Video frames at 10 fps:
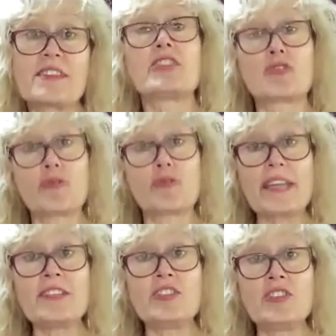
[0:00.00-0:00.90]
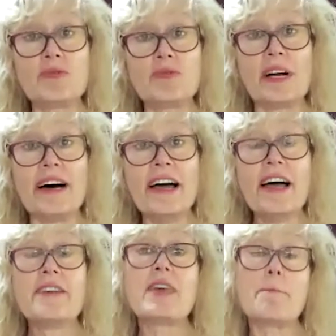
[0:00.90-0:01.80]
of a trained doula
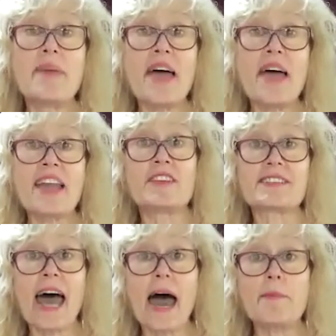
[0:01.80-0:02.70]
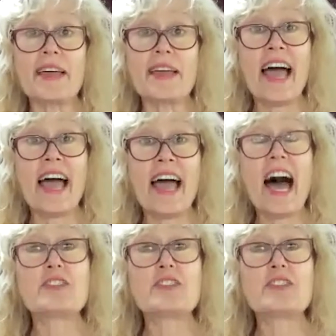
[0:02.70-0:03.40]
that benefits happen.